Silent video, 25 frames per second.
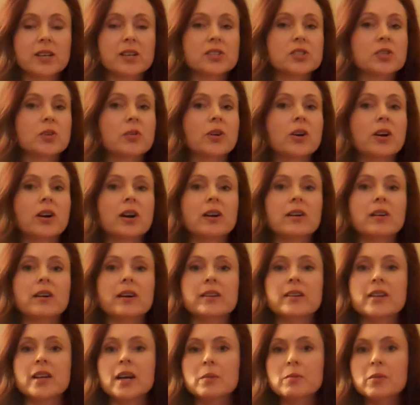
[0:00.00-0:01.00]
So there are
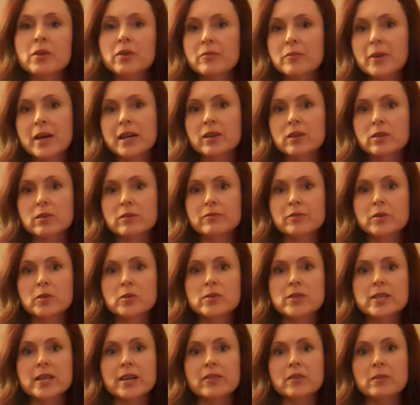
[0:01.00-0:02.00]
a number of medical
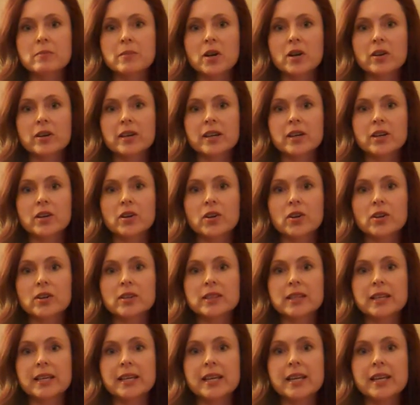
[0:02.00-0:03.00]
foods on the market
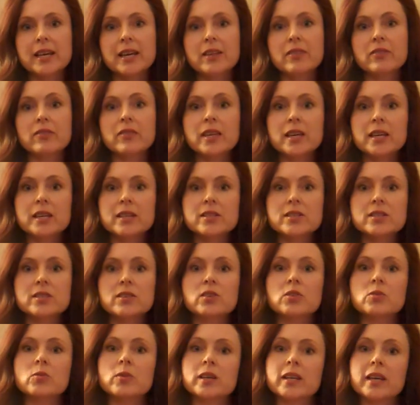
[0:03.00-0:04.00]
currently, and
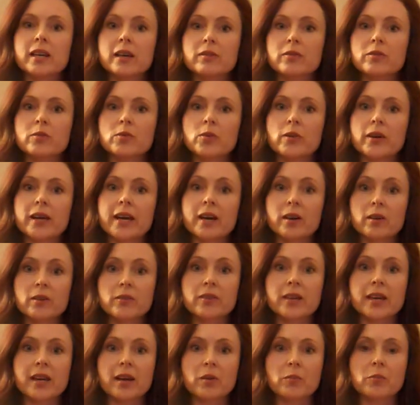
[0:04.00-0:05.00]
these you would get through a
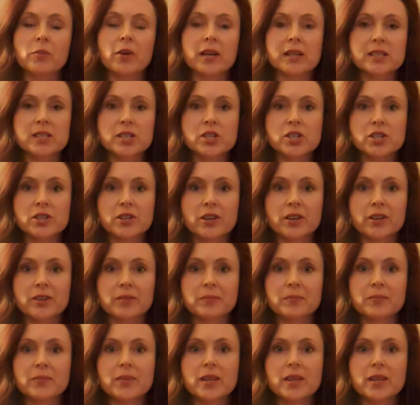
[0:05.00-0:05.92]
healthcare practitioner.